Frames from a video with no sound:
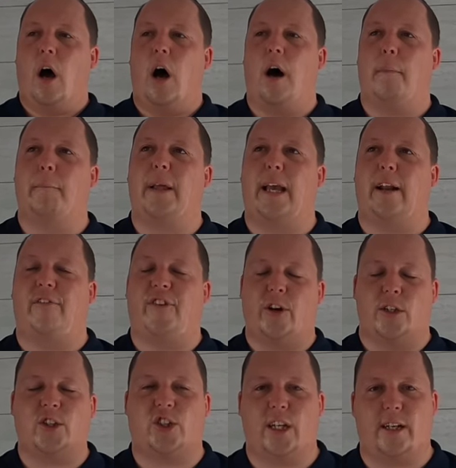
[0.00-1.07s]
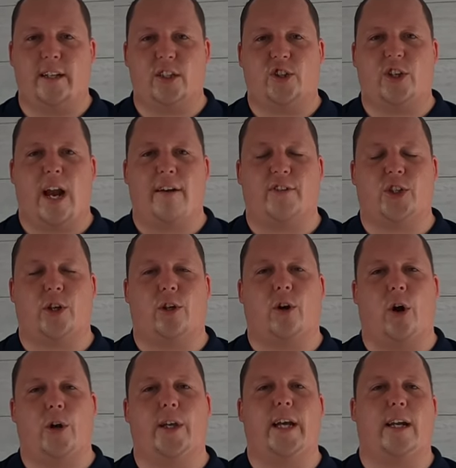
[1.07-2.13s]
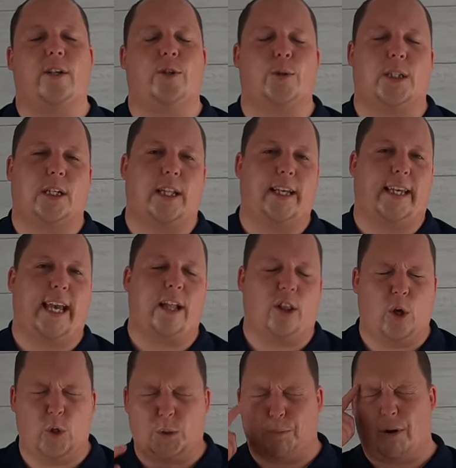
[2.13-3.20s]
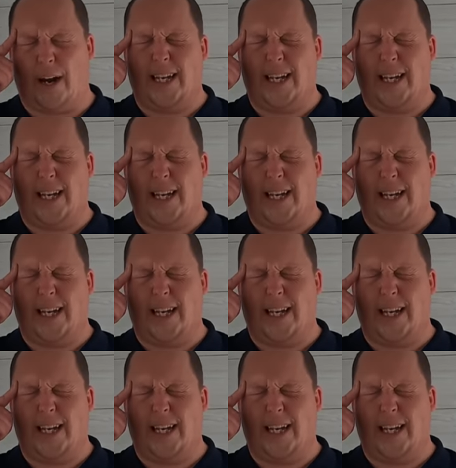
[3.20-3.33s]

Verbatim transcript: Um, and if you're interested in this travel trailer, all you got to do is click get lowest